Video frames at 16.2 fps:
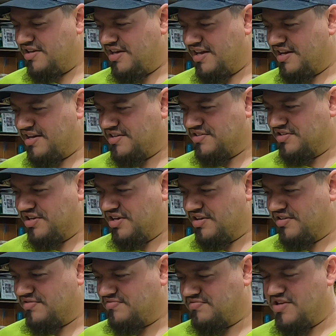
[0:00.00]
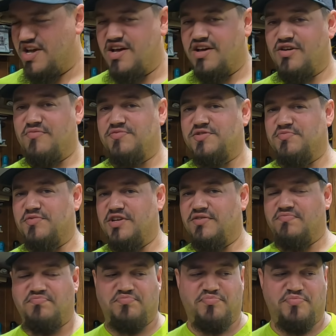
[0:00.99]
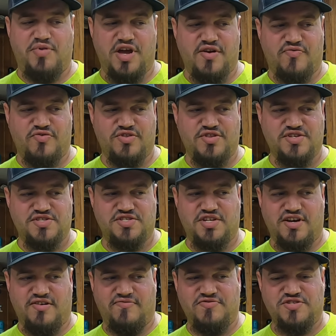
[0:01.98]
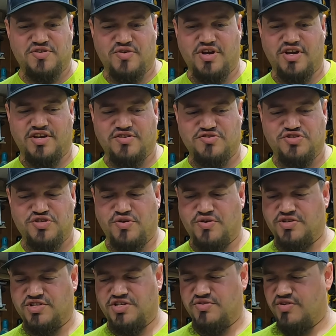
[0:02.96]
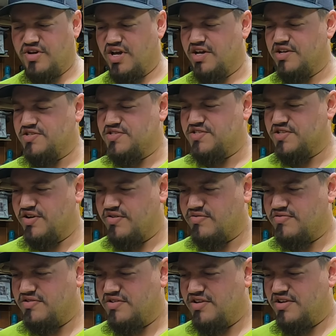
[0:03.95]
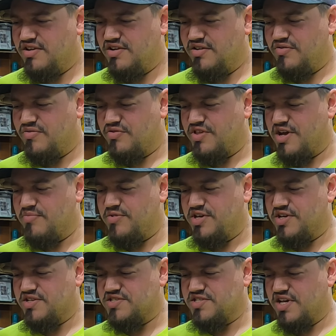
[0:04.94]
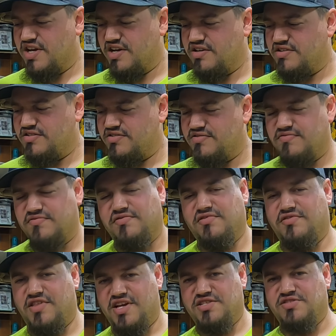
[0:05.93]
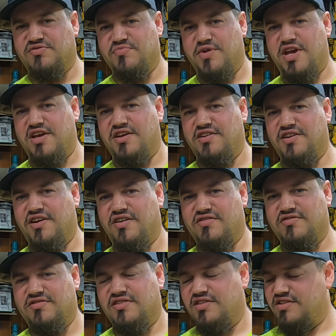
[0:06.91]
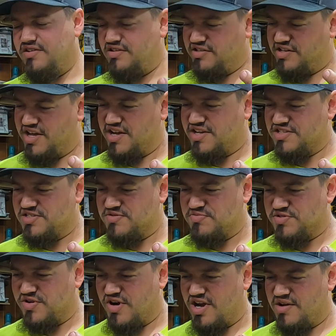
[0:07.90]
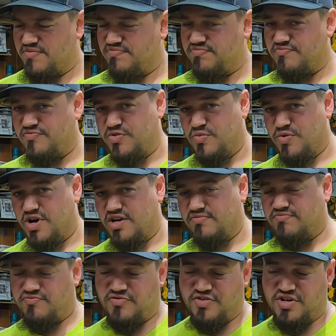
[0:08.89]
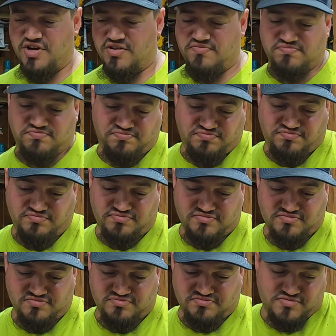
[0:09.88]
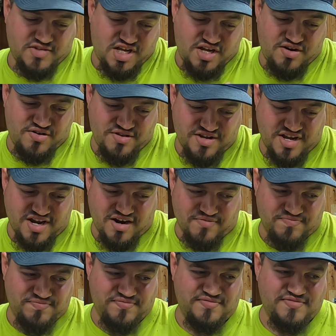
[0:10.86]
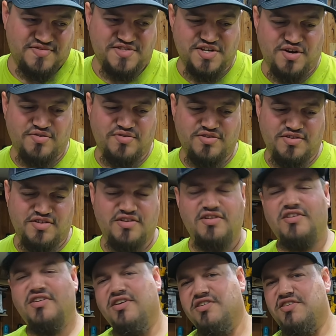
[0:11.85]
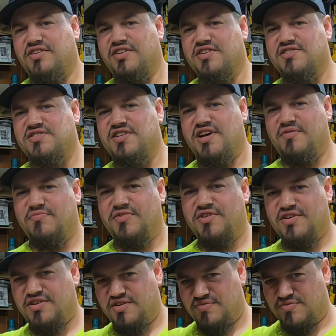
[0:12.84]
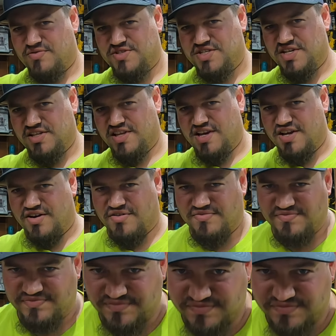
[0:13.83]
And, yeah, helps me pay for this stuff so I can show it to you guys. So, with that being said, thanks for being here. Like and subscribe if you want. If you don't, I don't really care. So, until next time, we'll see you later.